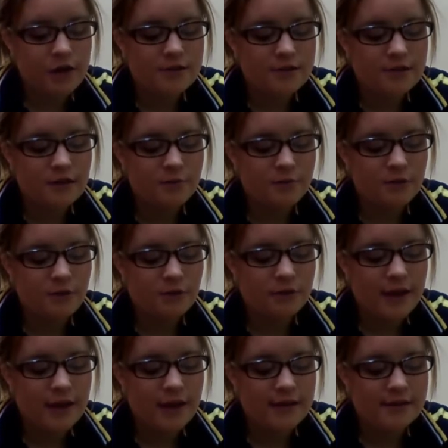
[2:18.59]
Settlement on
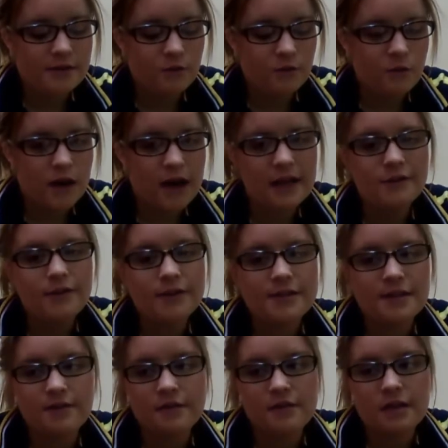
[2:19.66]
the house in Whyalla is
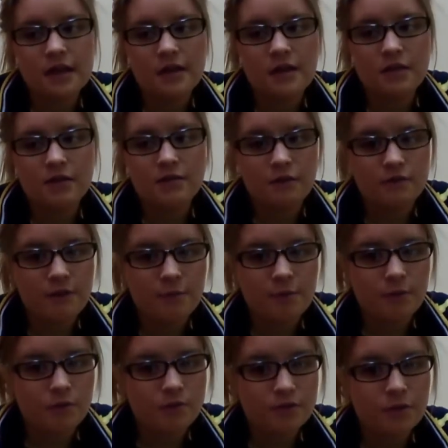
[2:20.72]
17th of
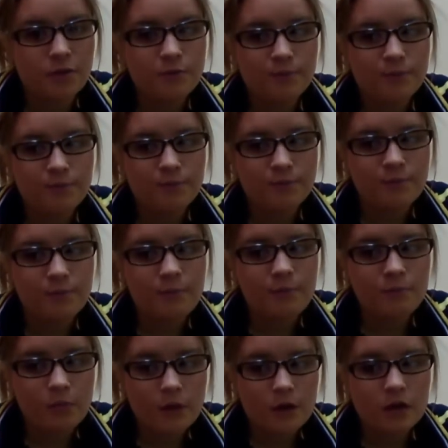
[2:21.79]
November also.
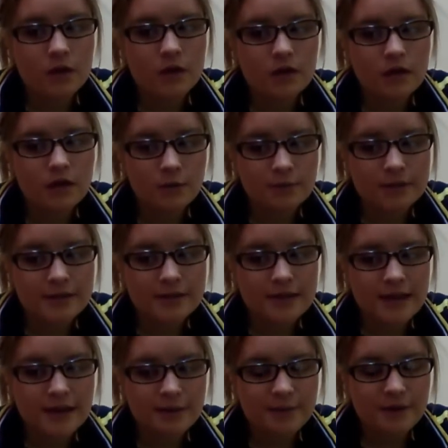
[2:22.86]
Little bit
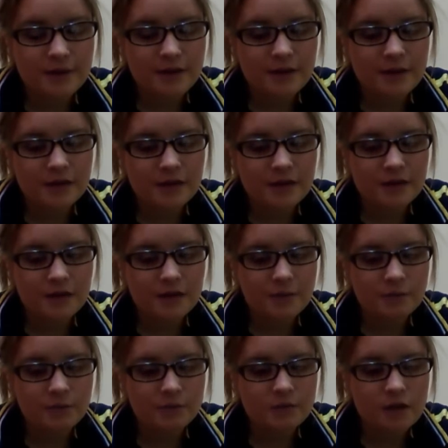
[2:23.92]
scared, but
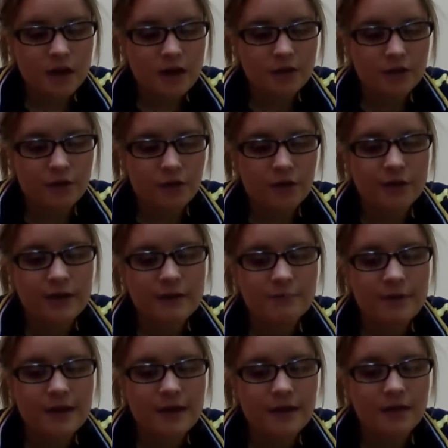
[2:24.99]
it's kind of growing in
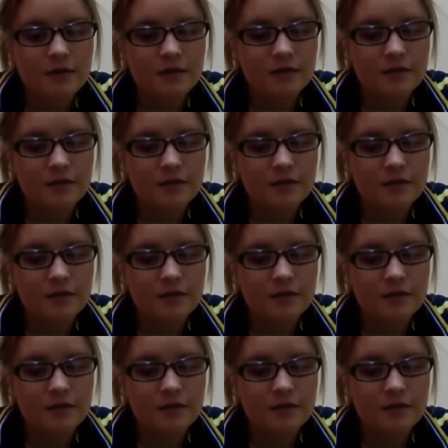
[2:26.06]
me.